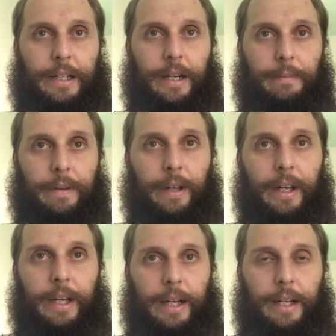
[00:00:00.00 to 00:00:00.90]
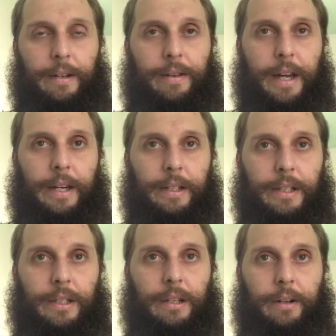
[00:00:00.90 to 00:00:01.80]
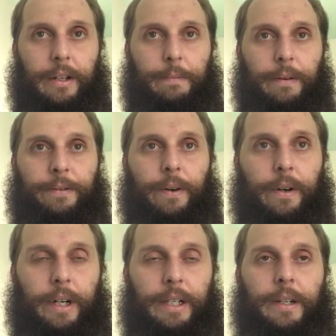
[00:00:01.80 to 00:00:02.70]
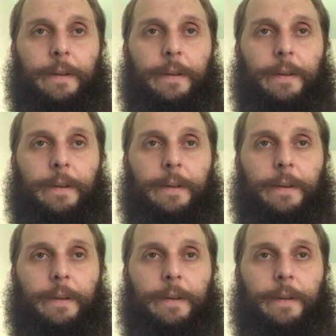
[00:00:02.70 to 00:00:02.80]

up, and they stood before it.